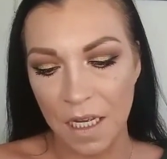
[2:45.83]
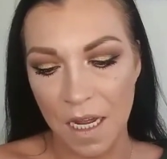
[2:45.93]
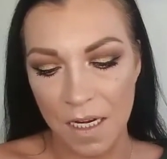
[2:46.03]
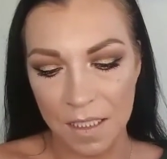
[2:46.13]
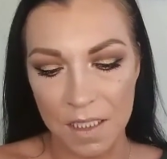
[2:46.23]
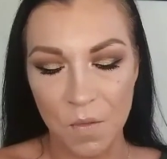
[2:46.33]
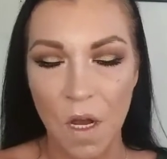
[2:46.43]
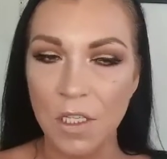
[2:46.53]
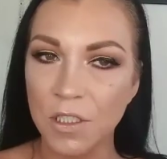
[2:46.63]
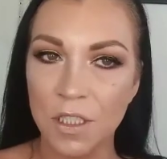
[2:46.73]
and I
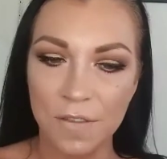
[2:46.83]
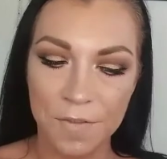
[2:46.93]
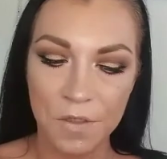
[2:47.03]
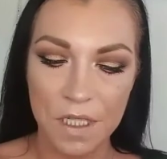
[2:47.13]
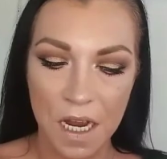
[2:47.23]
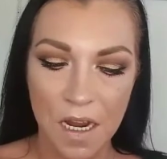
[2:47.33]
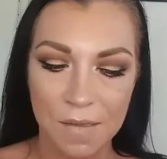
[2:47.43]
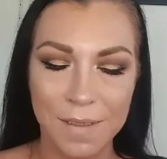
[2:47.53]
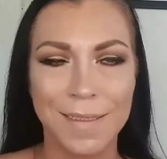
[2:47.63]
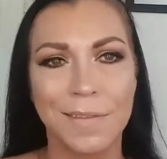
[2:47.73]
swatched it a few
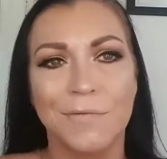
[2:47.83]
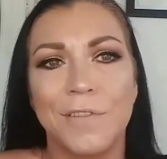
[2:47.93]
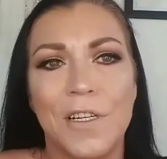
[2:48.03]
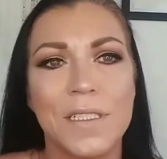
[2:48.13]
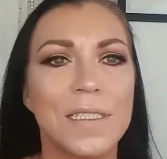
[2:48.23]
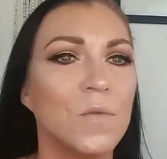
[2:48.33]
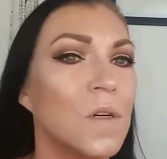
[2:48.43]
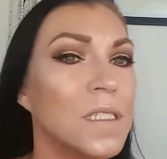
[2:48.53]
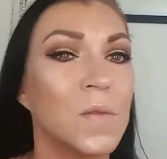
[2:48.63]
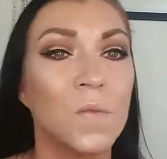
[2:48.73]
times and at first it
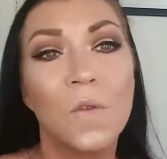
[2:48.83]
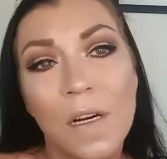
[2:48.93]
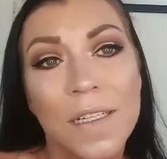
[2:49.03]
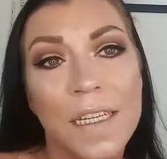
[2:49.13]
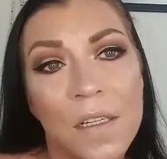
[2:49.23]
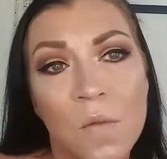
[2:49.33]
wasn't working,